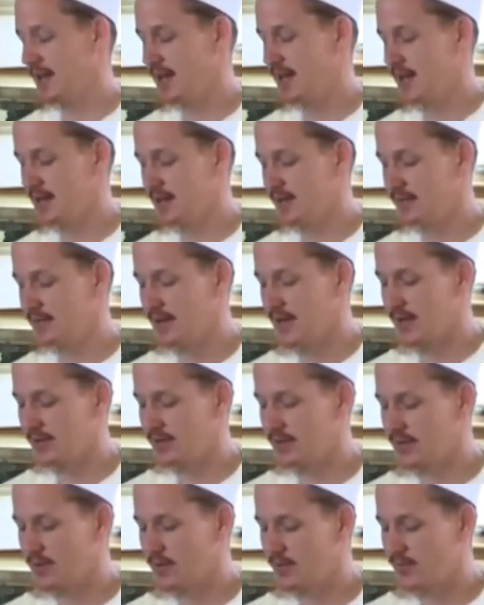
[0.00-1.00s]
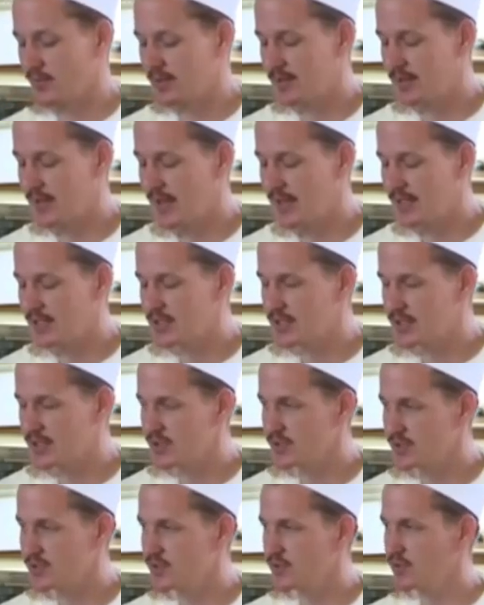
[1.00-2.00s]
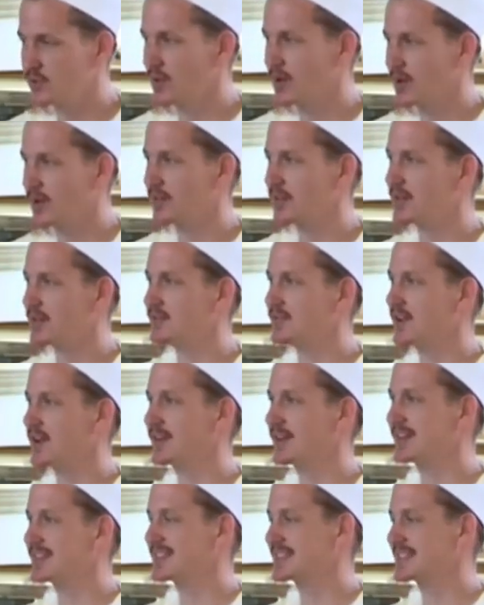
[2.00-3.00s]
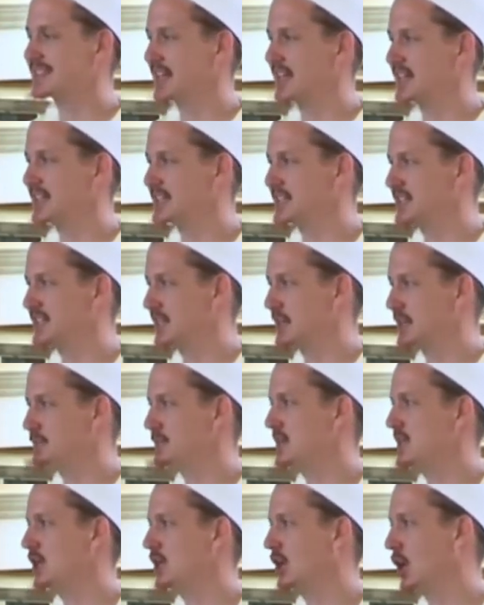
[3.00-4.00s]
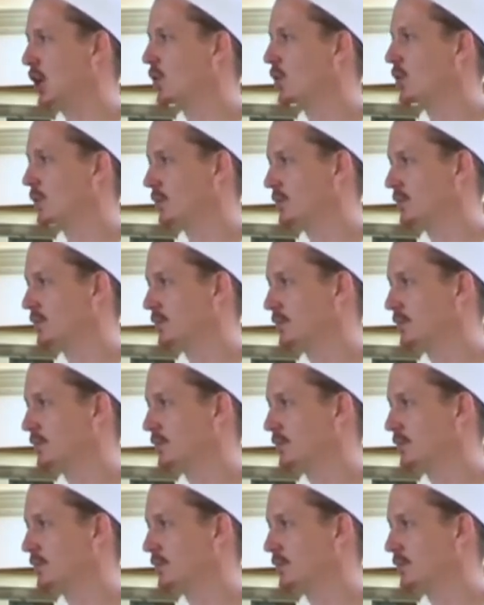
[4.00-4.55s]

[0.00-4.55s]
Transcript: and that they're related to the various things that can be known.